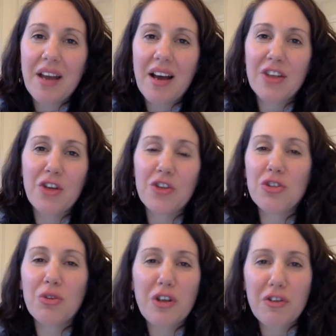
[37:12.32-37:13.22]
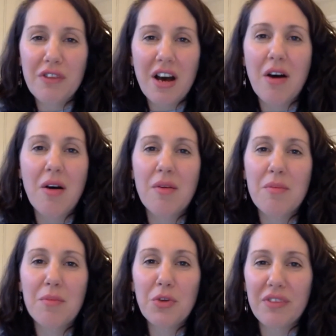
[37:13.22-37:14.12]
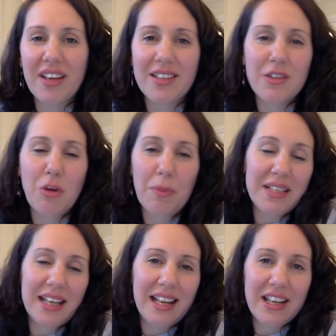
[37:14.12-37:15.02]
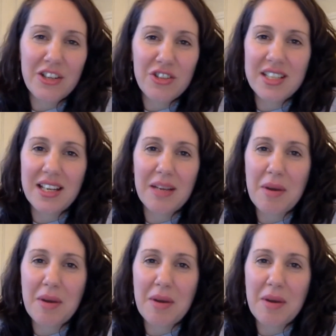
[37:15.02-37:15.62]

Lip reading: you know, the story of our moving is not particularly interesting.